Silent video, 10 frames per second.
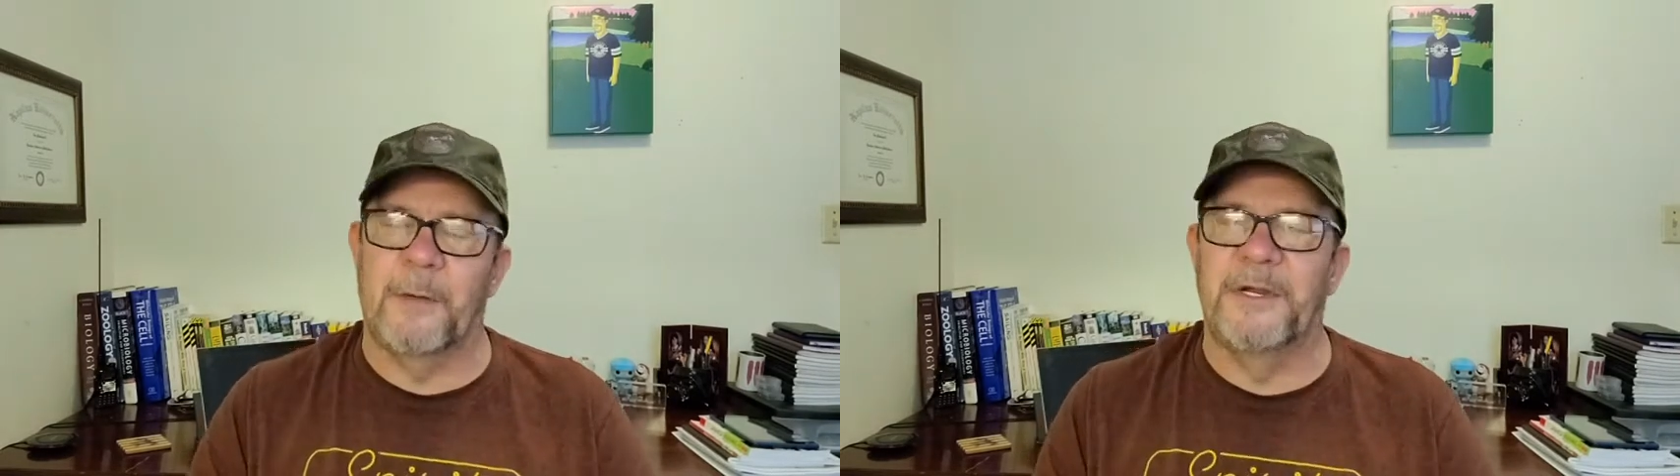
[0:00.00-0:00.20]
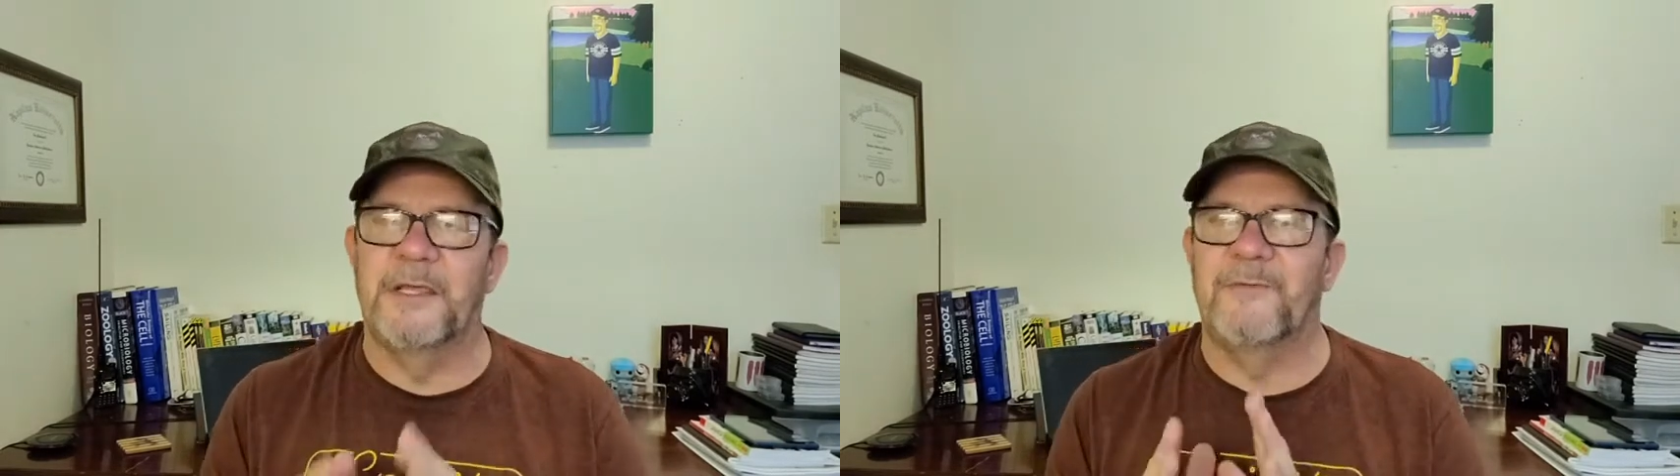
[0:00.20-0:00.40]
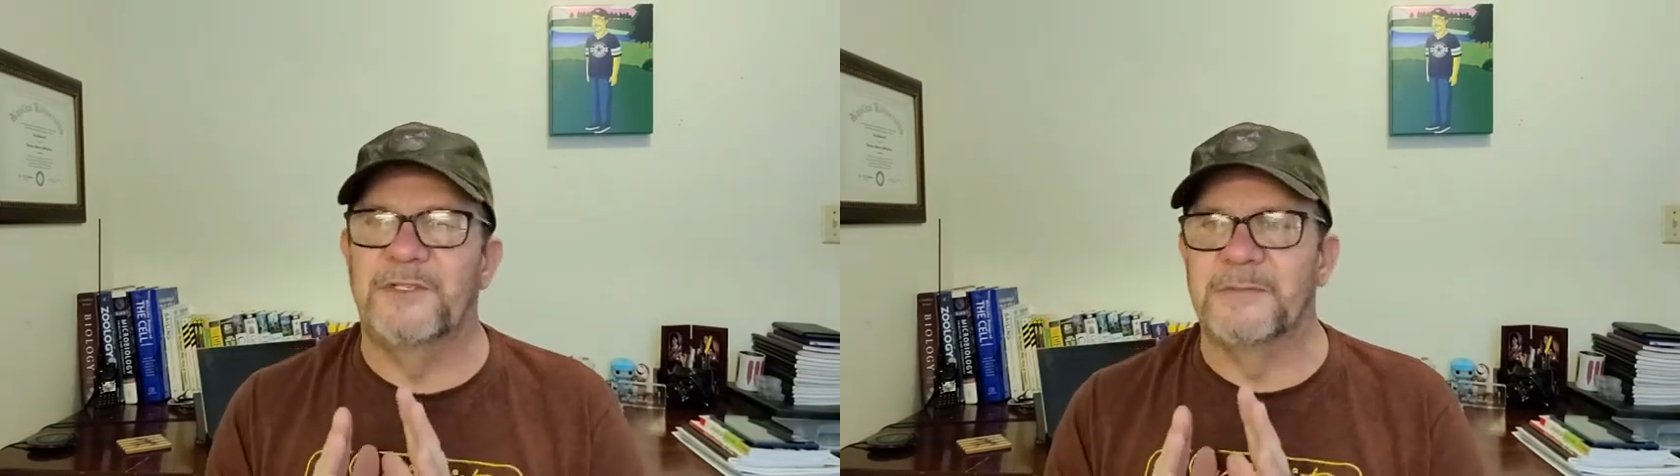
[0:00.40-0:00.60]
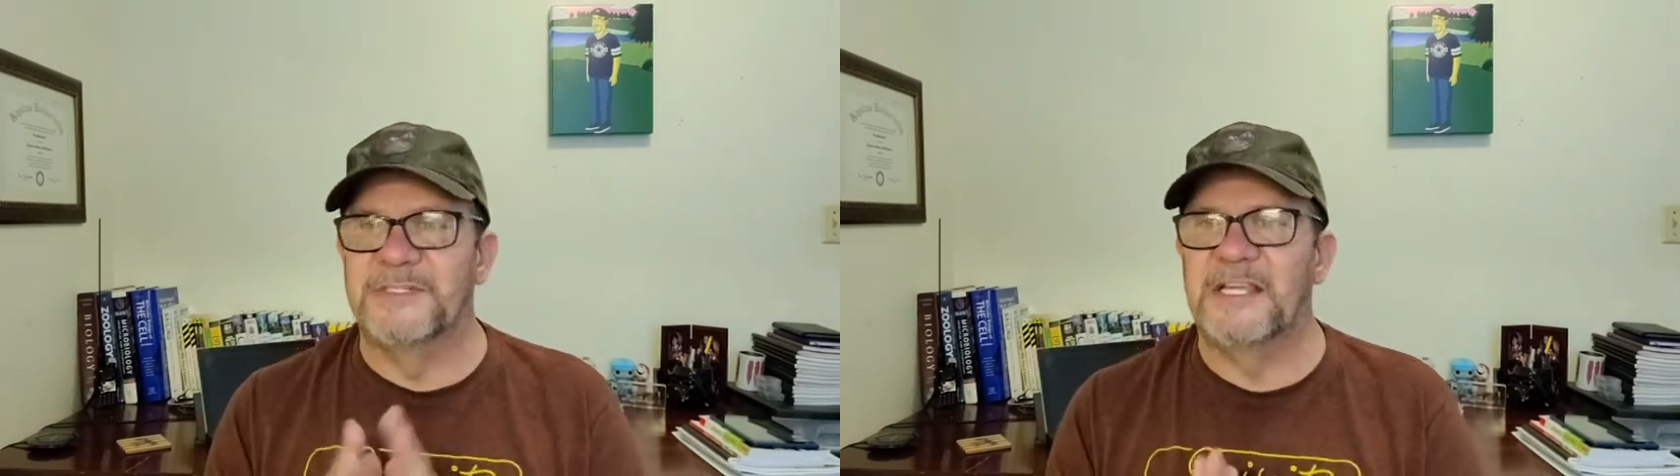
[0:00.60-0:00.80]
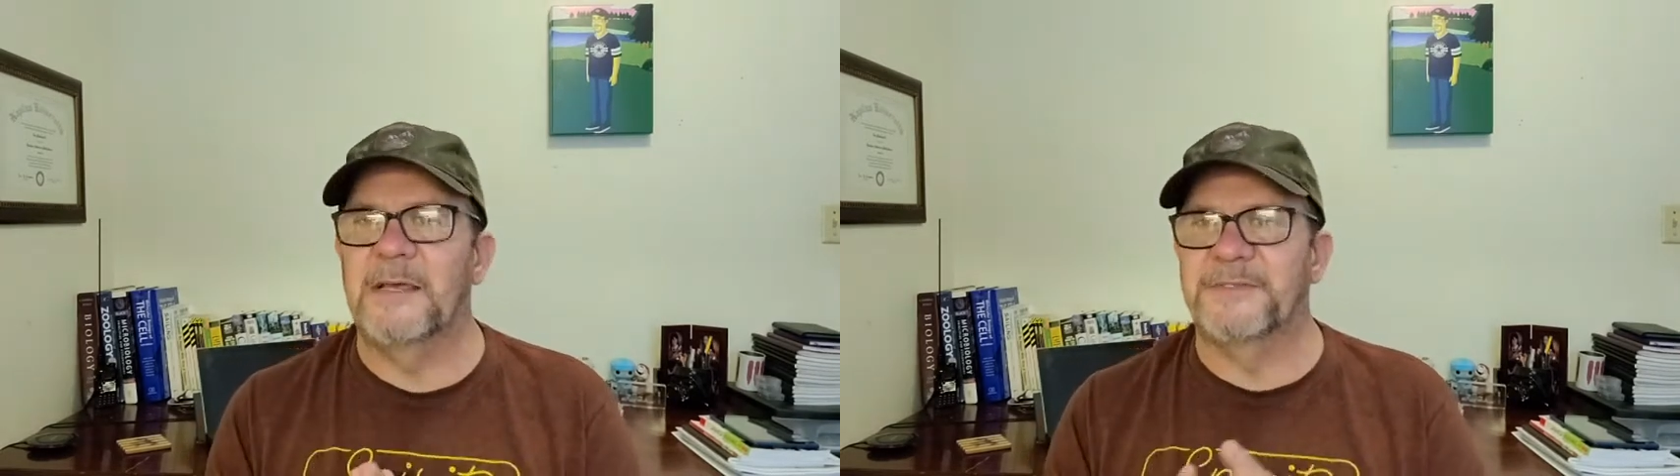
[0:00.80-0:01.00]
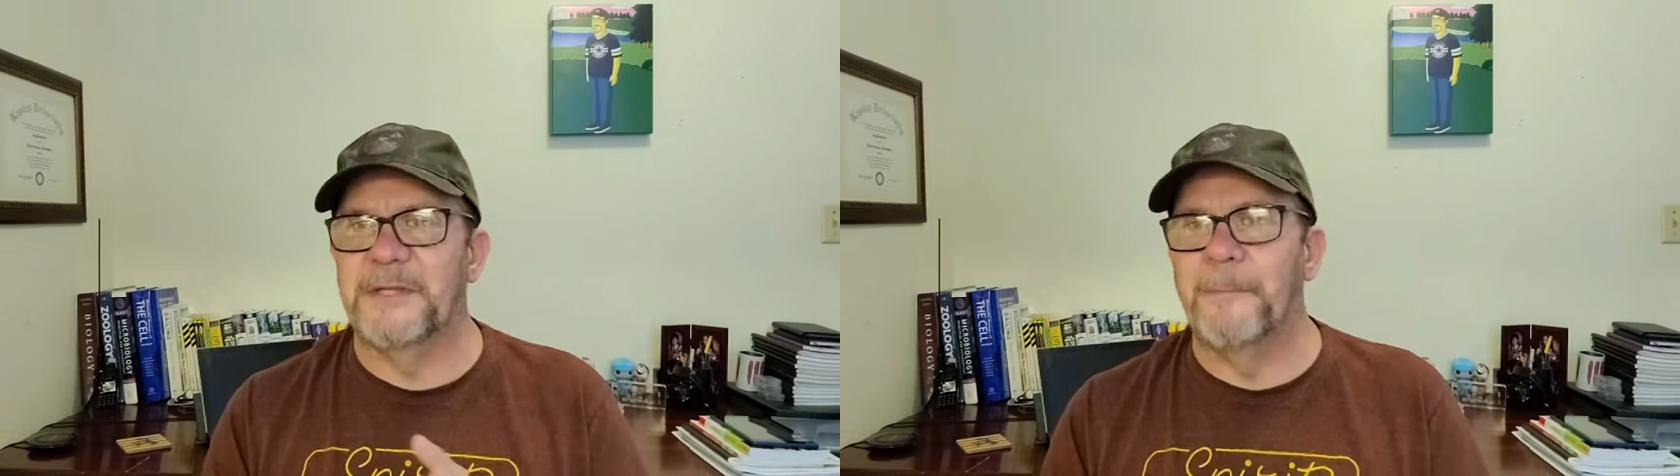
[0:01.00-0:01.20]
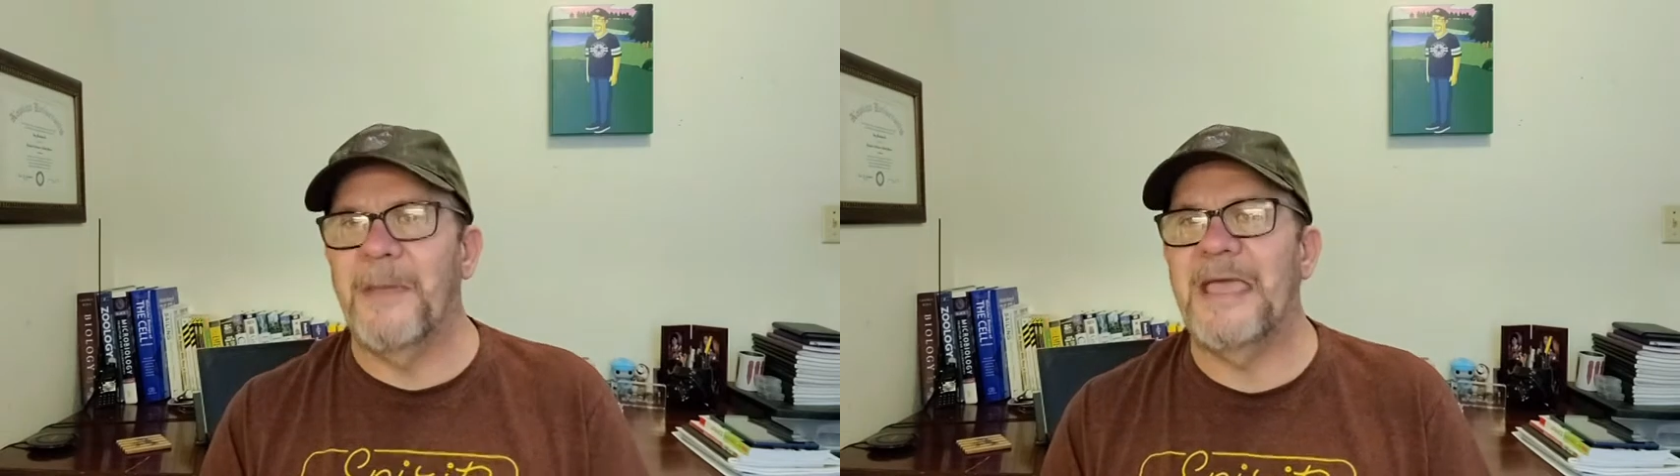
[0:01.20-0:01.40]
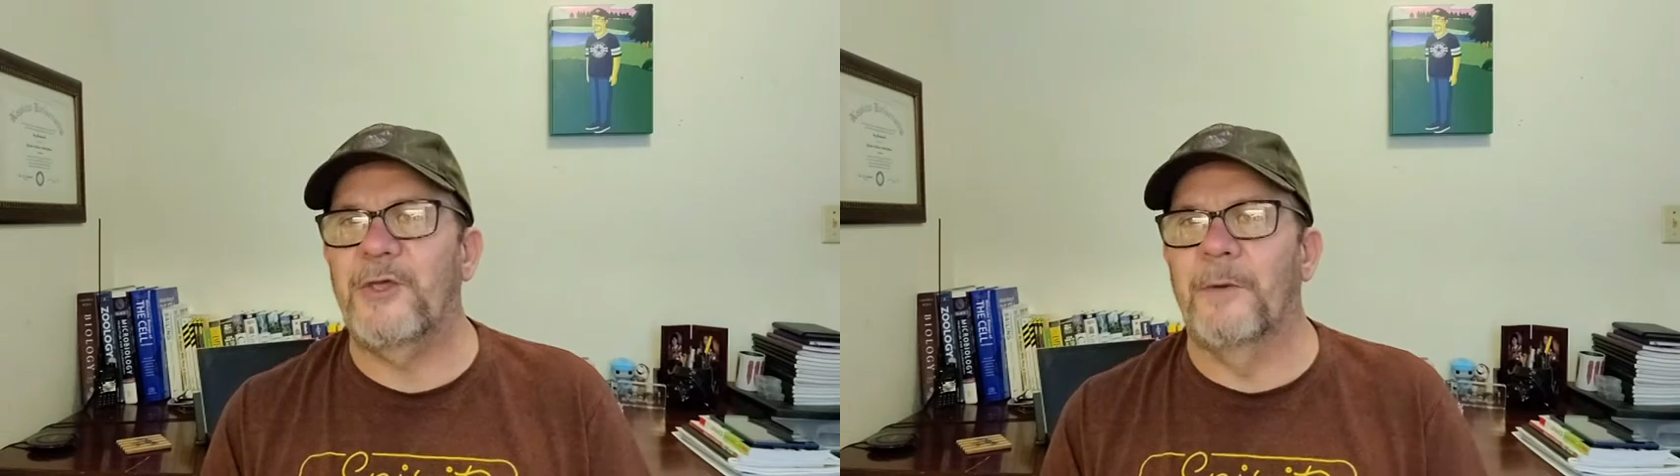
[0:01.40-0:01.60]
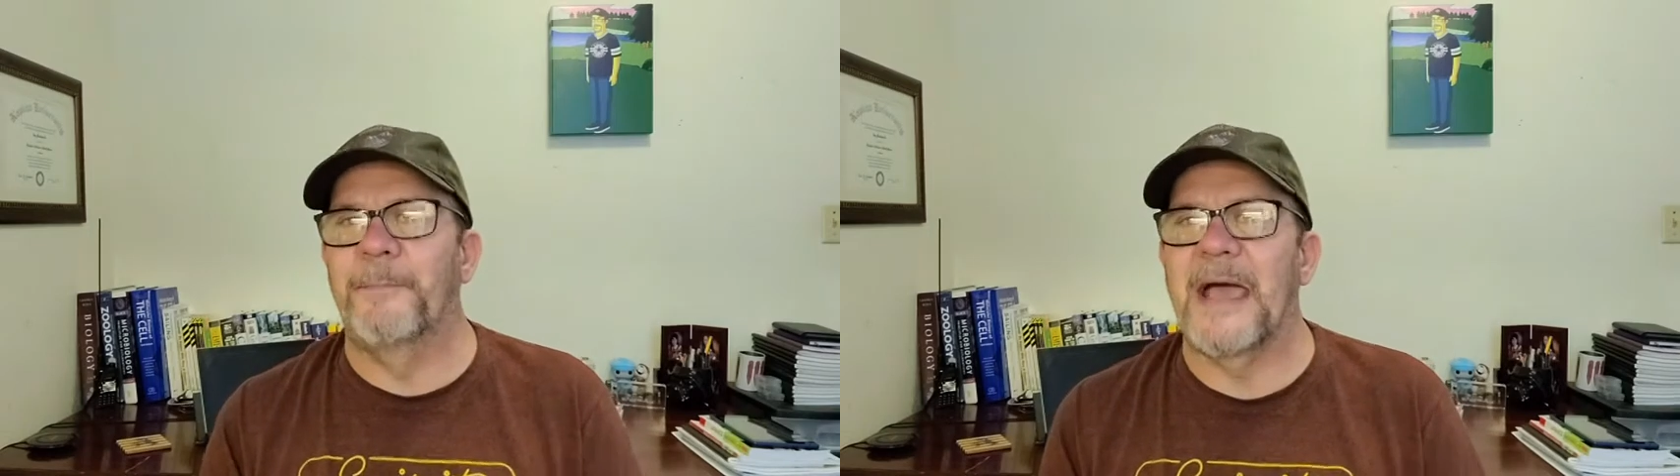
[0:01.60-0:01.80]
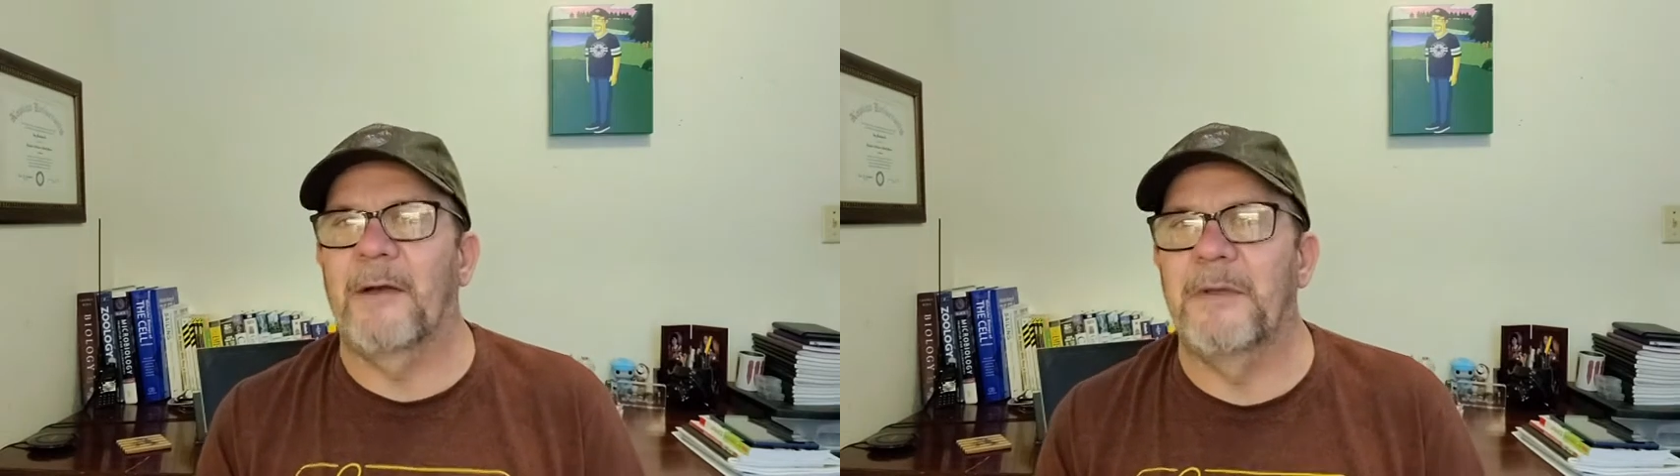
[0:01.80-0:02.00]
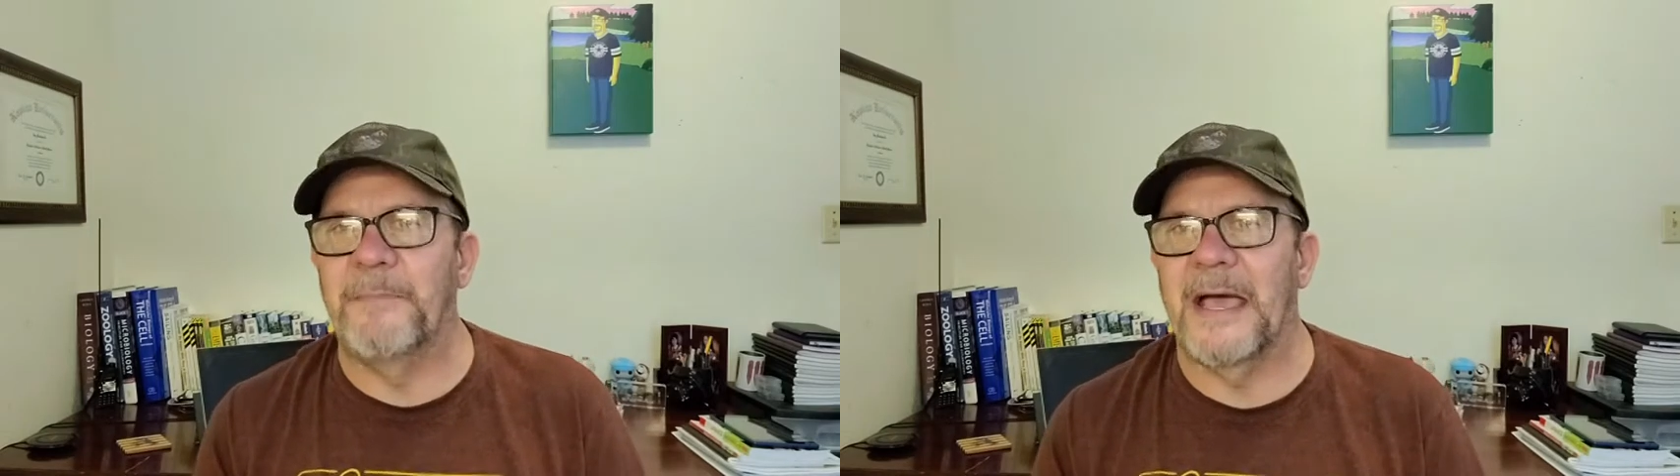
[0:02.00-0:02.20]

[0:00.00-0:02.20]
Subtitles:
I'm going to give you some tips to make your battery